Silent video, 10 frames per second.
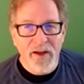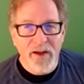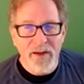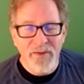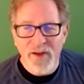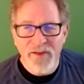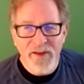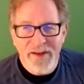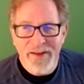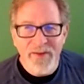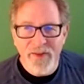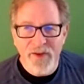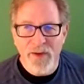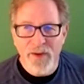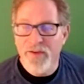I was like 11th
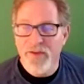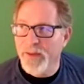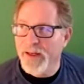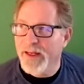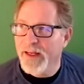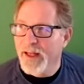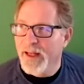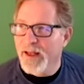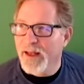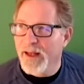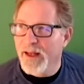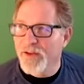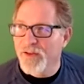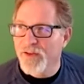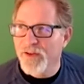grade or something, and
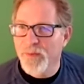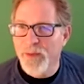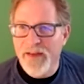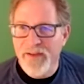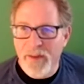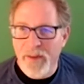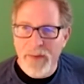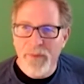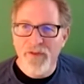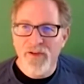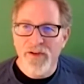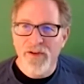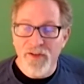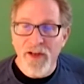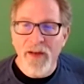she's passing out papers.
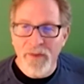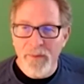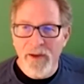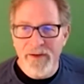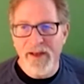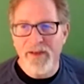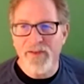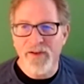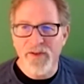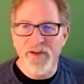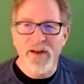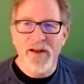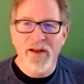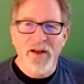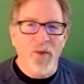She stops at my desk and she
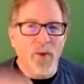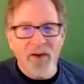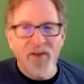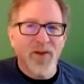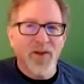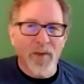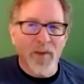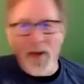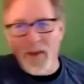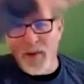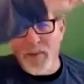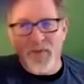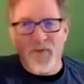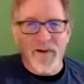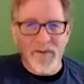waves my paper up in
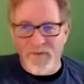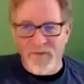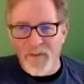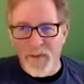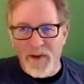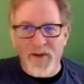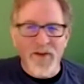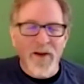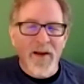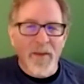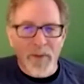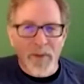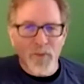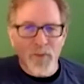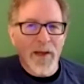front of everybody. Goes,
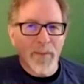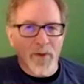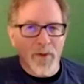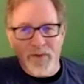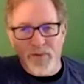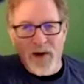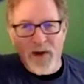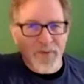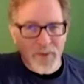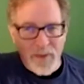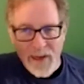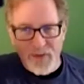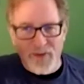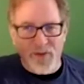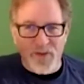best paper in 5
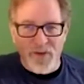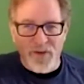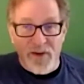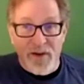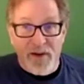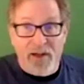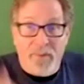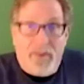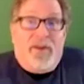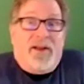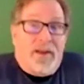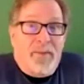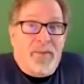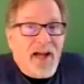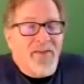classes. And I'm like
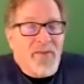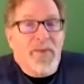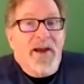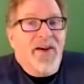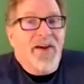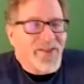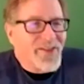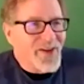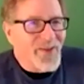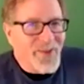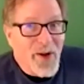kind of embarrassed, you know.